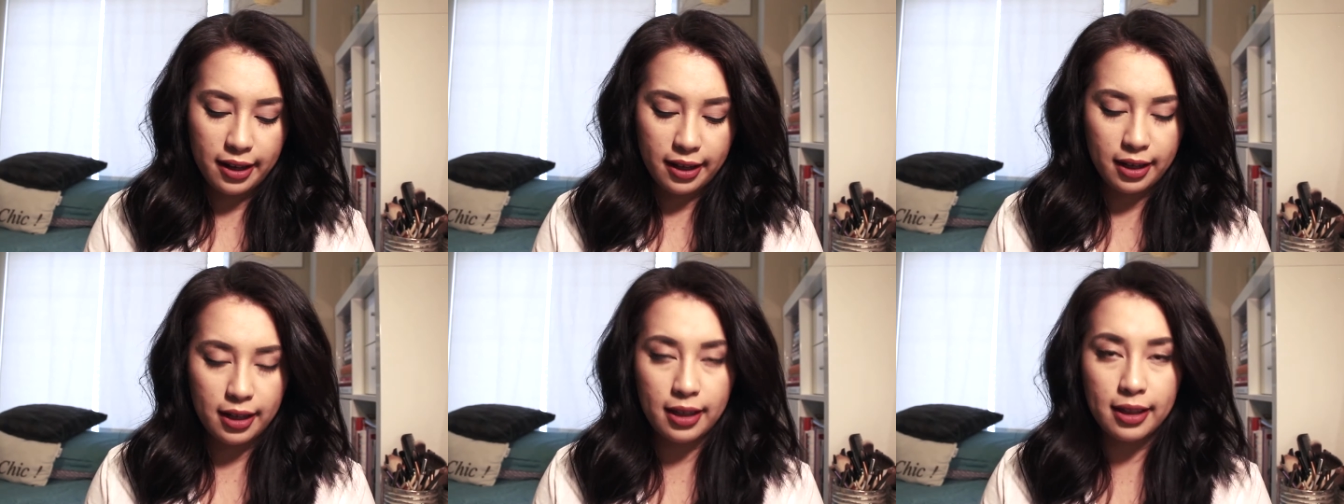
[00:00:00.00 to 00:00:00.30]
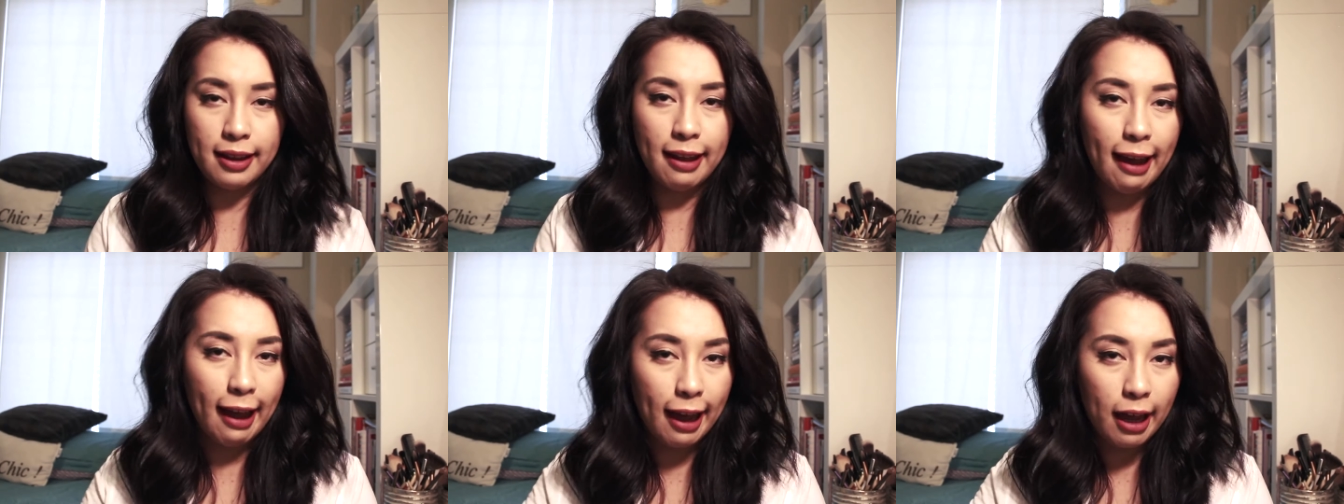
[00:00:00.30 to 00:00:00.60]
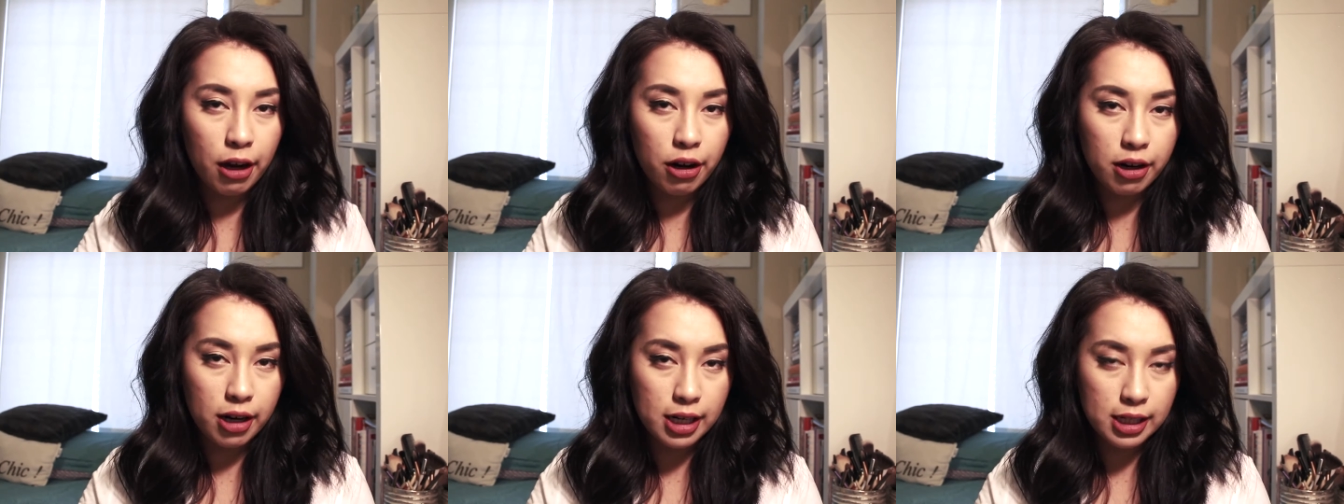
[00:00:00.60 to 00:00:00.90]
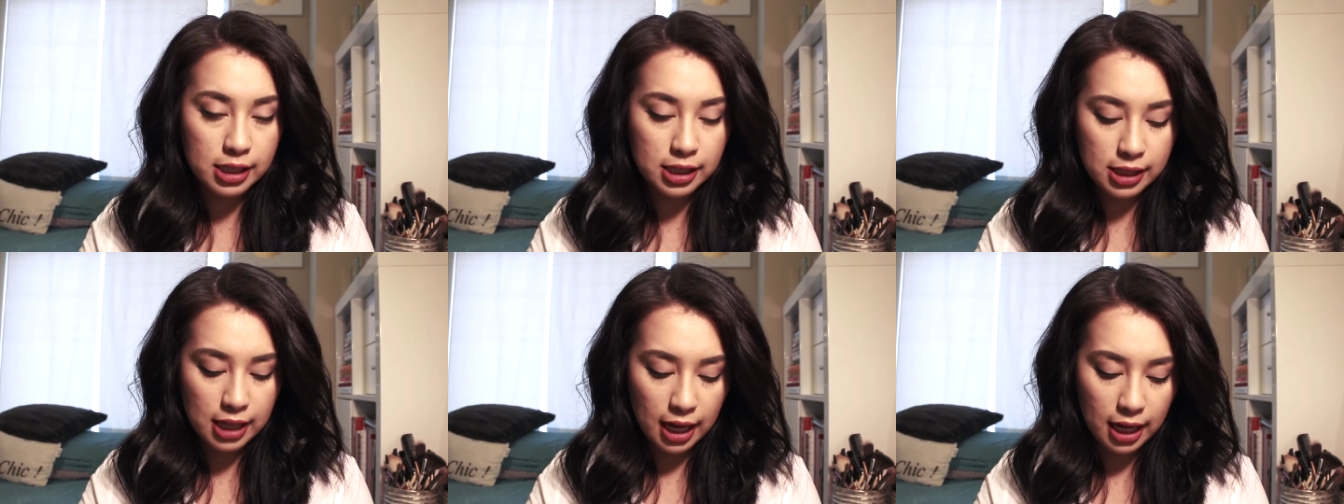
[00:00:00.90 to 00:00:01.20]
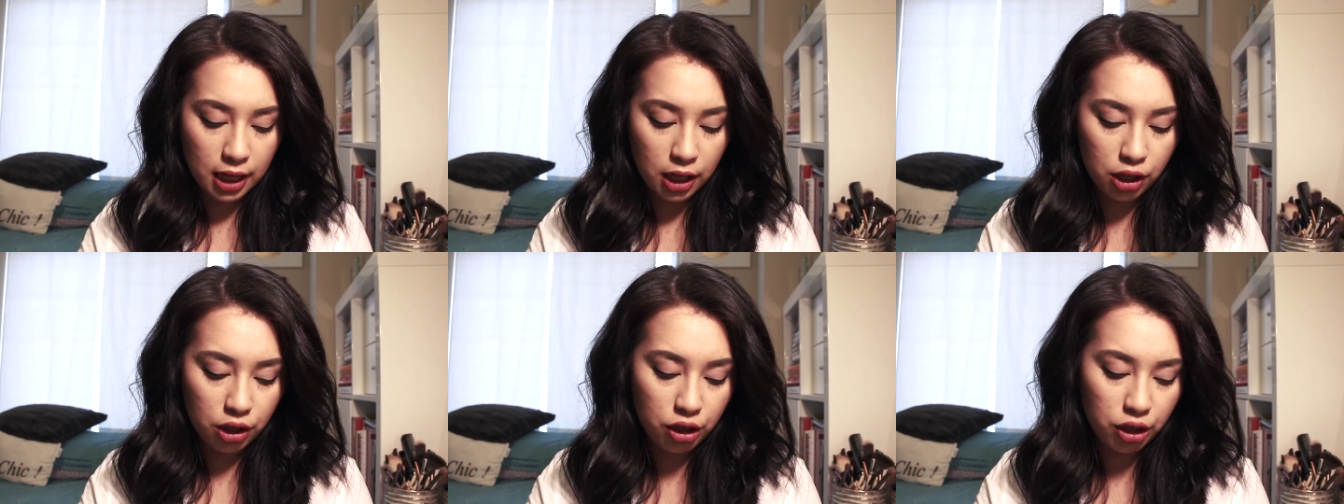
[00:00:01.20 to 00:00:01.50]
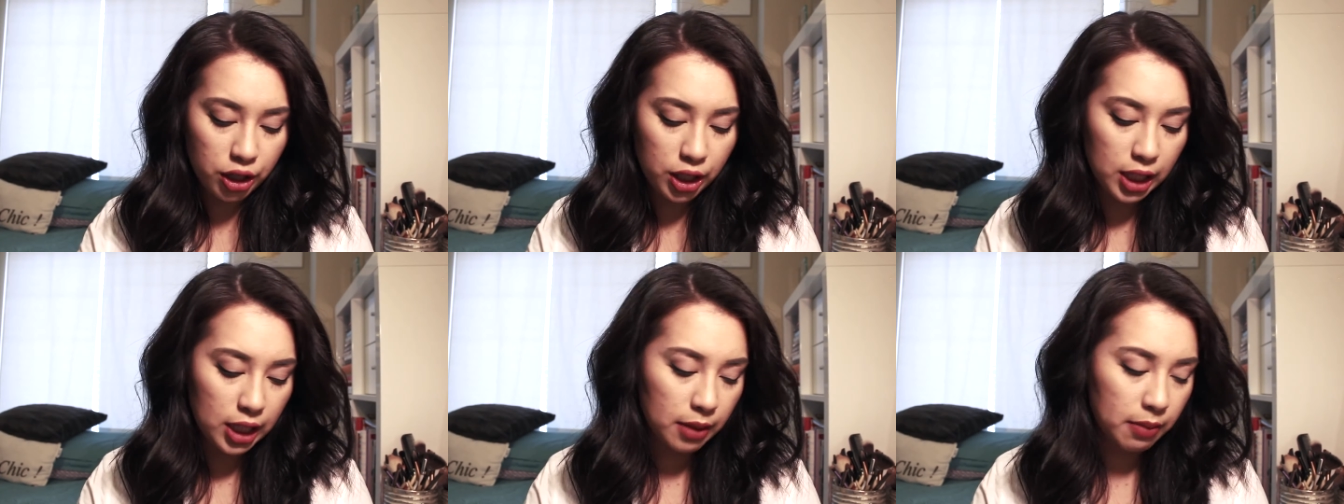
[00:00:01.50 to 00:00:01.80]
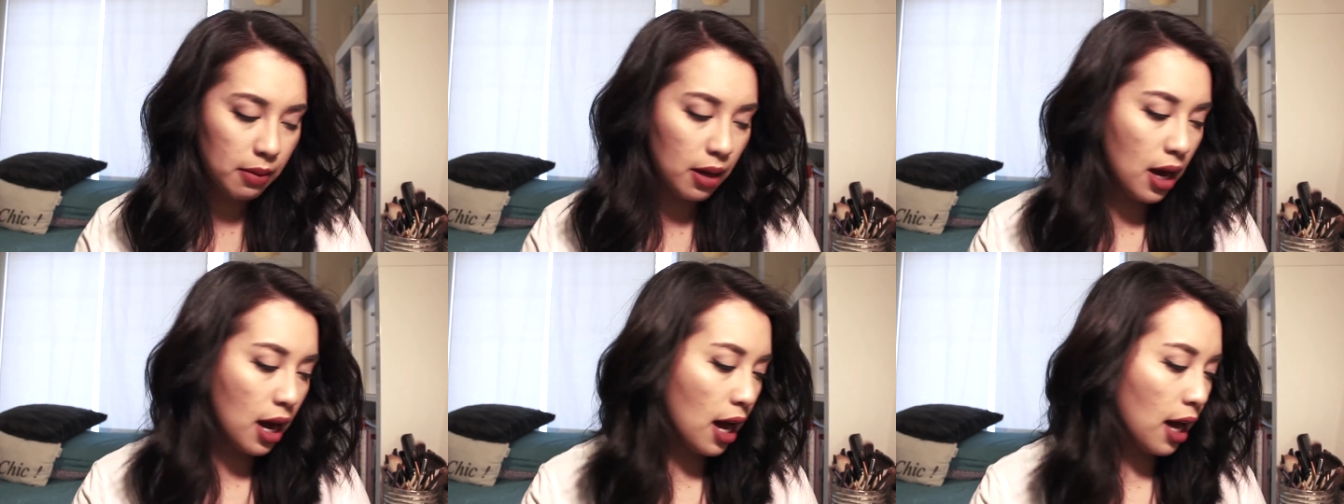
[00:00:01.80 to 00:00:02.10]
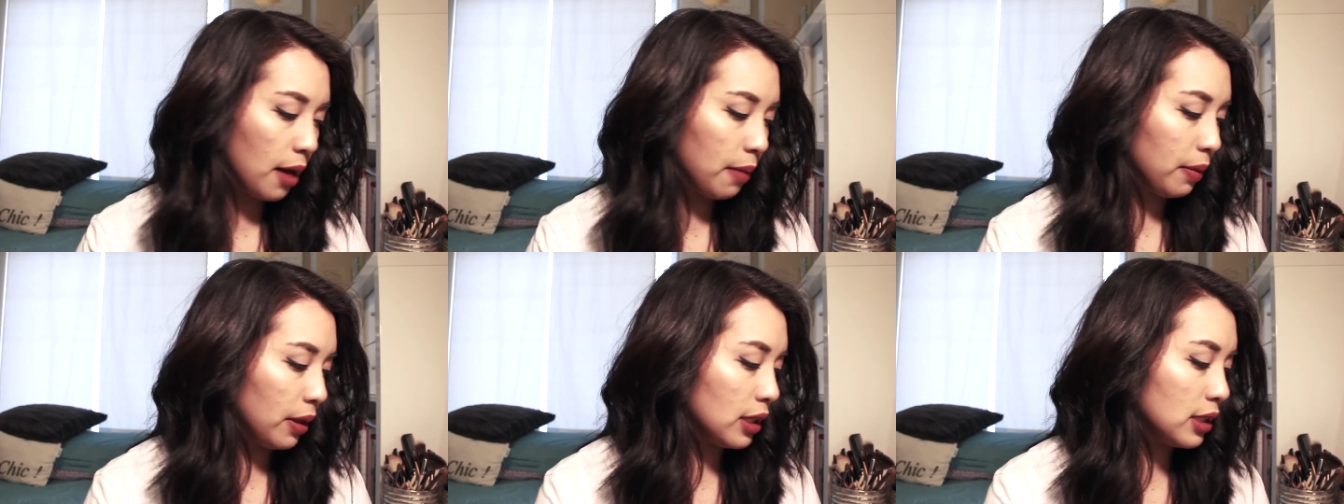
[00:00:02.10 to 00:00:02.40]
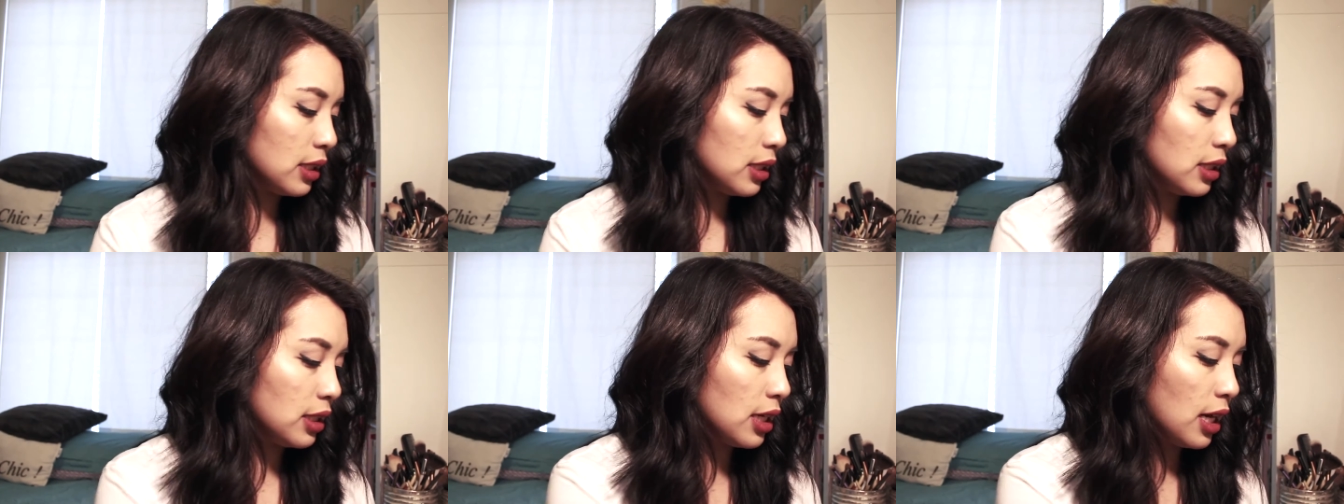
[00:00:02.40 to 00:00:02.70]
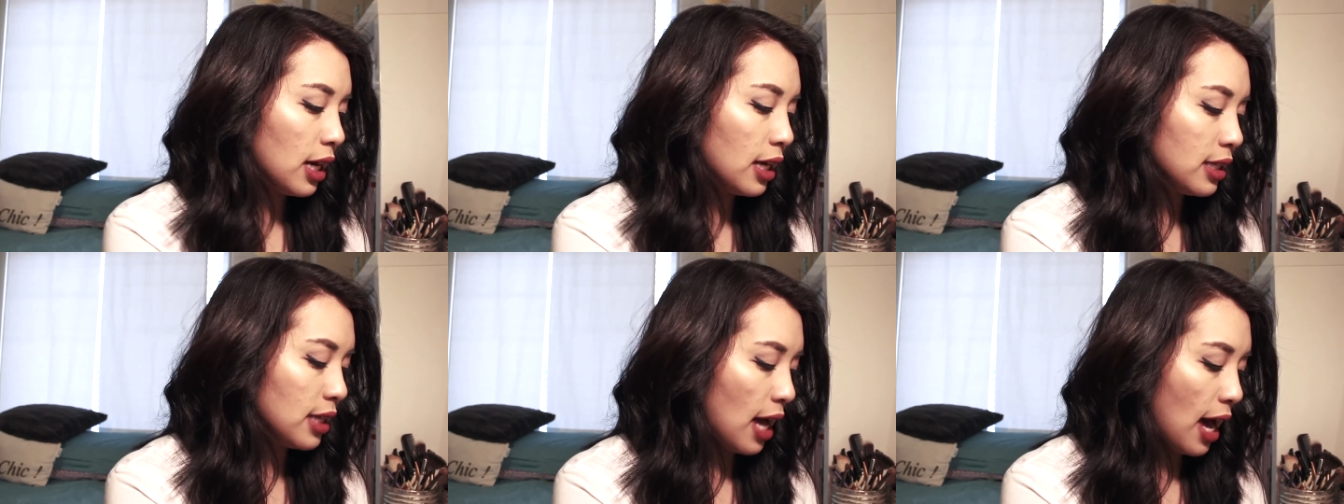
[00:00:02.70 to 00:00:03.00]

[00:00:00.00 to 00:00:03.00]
clay or a setting cream because it does